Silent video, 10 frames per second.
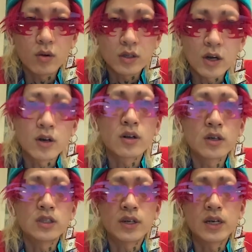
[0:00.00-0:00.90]

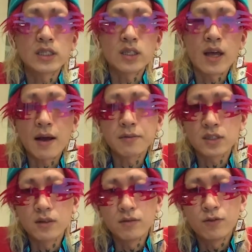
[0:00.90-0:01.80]
younger generation have
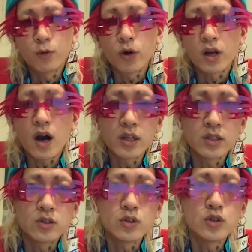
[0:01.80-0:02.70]
some
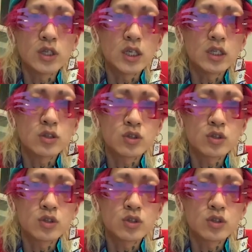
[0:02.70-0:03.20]
forgotten duty